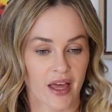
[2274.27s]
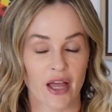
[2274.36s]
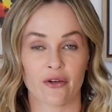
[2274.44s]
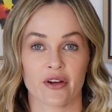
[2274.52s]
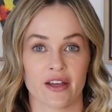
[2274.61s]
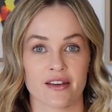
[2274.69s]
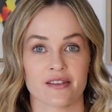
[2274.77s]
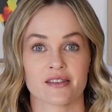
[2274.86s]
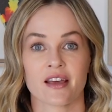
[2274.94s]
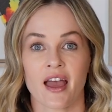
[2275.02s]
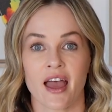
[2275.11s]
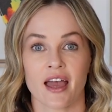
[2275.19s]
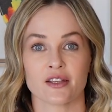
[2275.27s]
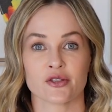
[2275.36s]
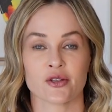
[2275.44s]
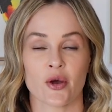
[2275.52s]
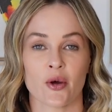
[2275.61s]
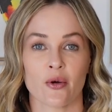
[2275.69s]
areas. And
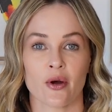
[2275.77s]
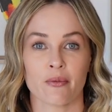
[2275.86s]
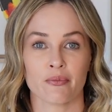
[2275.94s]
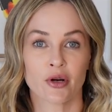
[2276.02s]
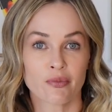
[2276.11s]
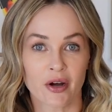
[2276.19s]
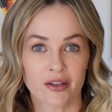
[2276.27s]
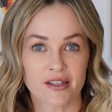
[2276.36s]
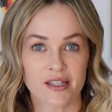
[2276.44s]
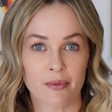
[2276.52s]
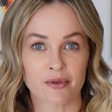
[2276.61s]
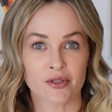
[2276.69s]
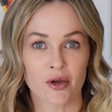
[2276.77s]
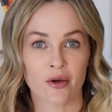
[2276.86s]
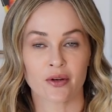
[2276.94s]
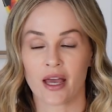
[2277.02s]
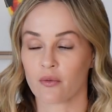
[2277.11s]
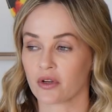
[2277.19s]
so bookmark this
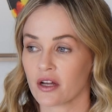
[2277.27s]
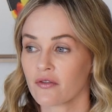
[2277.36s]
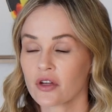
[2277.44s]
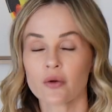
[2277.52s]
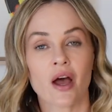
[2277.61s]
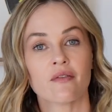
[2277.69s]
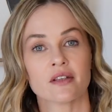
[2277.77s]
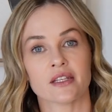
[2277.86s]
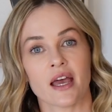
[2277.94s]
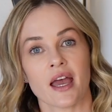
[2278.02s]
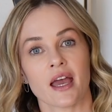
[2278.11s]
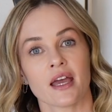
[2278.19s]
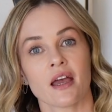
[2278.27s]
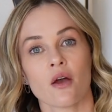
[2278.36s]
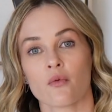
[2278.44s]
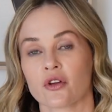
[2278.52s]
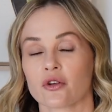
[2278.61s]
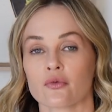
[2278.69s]
episode, and whenever you have a day
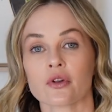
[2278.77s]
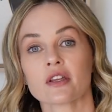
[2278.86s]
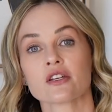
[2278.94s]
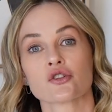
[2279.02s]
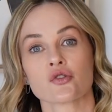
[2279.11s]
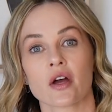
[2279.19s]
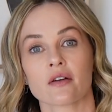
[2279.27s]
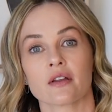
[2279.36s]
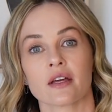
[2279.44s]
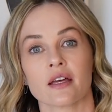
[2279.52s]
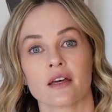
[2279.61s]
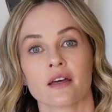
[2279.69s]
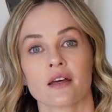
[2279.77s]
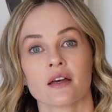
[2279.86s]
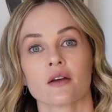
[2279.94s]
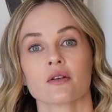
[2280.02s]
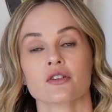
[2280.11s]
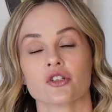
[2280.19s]
where you're really struggling,
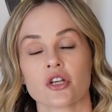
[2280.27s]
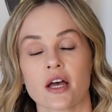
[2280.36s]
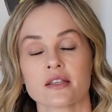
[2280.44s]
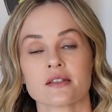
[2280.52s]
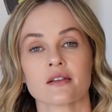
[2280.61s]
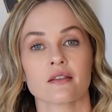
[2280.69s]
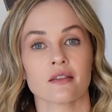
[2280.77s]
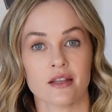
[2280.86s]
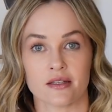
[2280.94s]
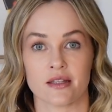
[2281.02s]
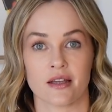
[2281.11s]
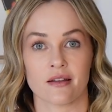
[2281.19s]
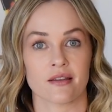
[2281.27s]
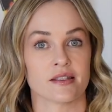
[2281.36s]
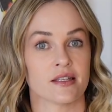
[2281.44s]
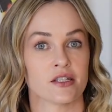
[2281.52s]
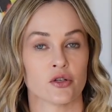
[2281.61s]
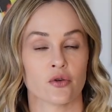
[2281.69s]
just listen.
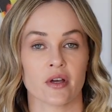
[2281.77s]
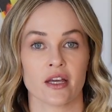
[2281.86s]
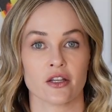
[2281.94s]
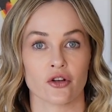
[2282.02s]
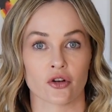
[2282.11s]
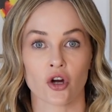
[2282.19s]
Listen to it in your